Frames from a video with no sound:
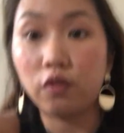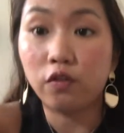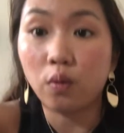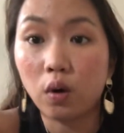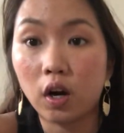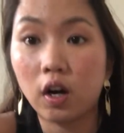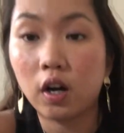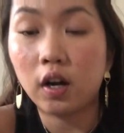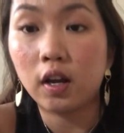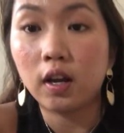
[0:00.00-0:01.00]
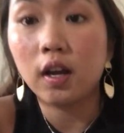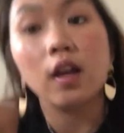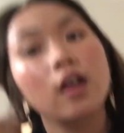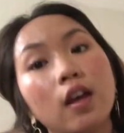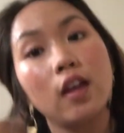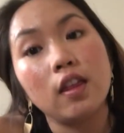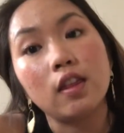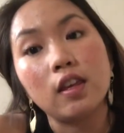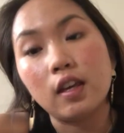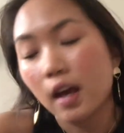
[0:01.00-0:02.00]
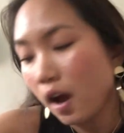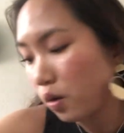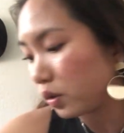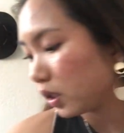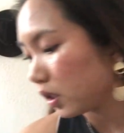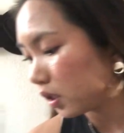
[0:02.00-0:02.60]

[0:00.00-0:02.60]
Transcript: for the house.